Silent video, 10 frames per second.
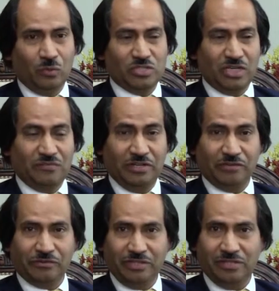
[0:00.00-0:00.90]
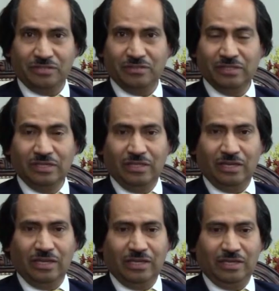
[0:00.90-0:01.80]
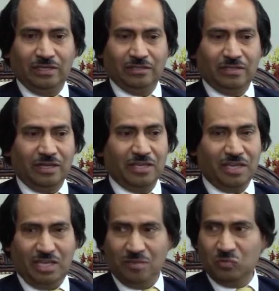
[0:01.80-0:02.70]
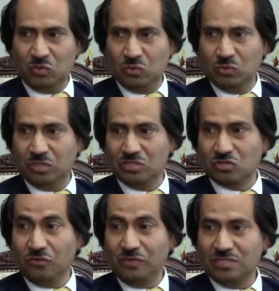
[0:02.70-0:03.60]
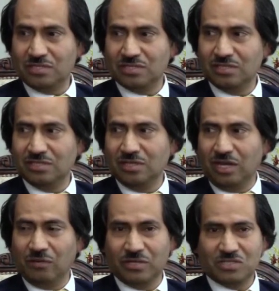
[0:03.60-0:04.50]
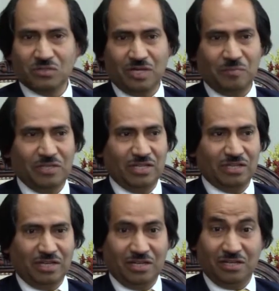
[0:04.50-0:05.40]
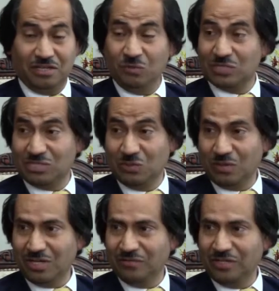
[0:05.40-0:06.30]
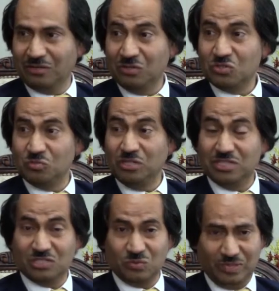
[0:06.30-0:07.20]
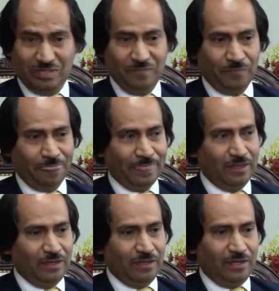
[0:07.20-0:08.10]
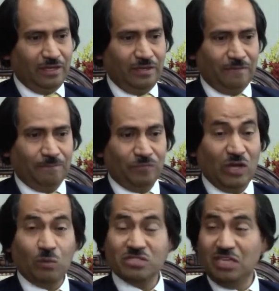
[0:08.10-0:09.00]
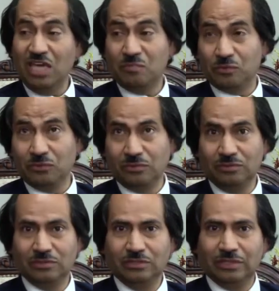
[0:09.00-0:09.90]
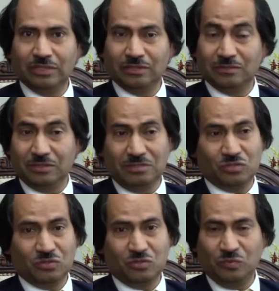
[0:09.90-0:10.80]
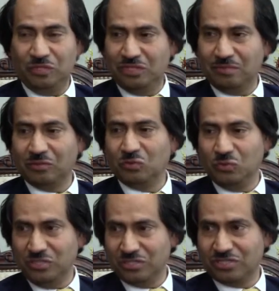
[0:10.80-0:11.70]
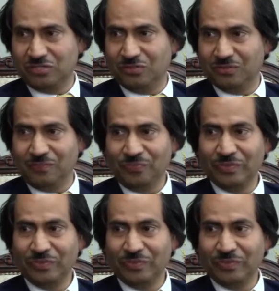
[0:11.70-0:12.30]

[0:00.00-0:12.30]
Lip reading: which I began reading, and I came to his office. I was so happy that it was local, very close to me as well. And that was April. It's going to be about 2 years ago.